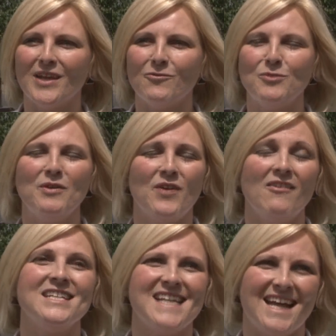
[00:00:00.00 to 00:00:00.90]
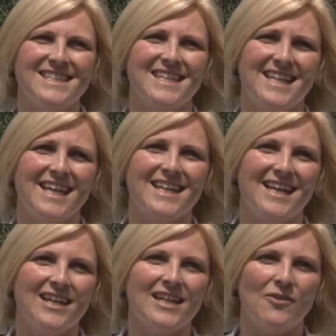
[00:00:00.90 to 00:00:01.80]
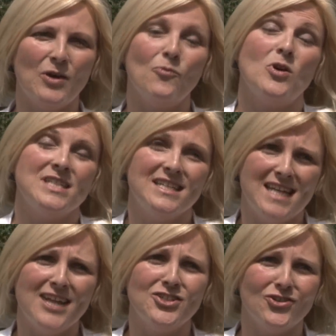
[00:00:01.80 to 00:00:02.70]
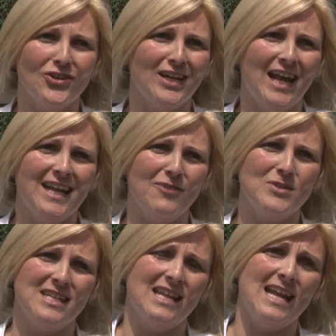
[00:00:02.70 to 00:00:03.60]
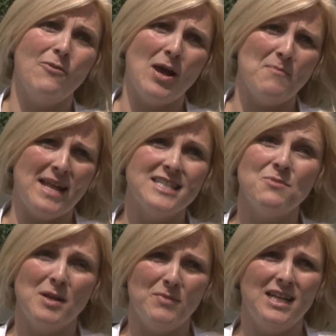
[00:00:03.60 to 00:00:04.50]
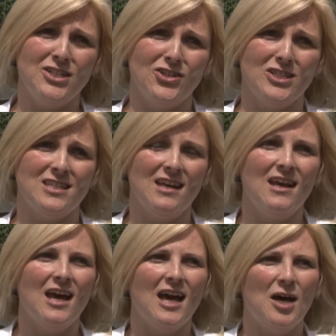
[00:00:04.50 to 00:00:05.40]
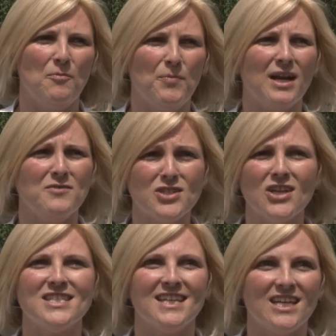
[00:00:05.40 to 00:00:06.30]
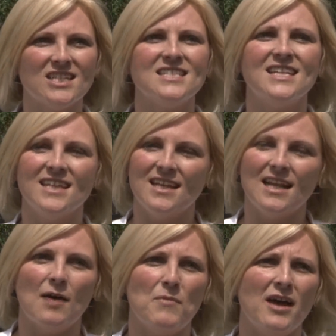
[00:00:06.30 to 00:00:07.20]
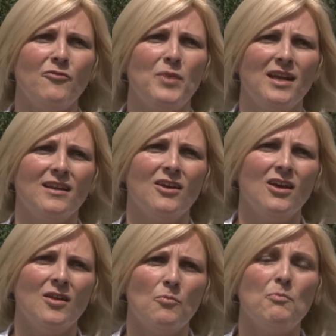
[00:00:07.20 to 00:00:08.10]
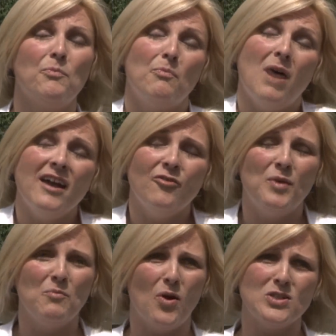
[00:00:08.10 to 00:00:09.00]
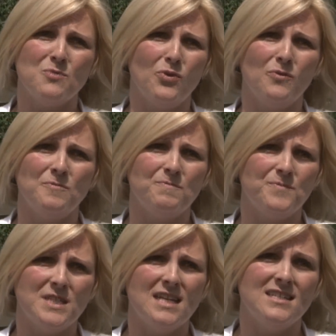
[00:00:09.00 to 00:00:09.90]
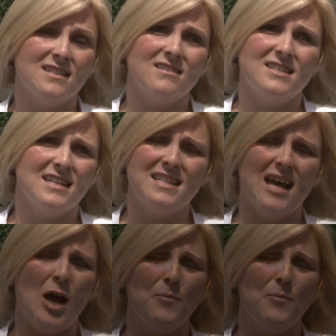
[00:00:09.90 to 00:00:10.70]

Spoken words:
It would be very sad to think that it was intentional and it was in any way meant to be malicious, but I've certainly considered that might have been possible since it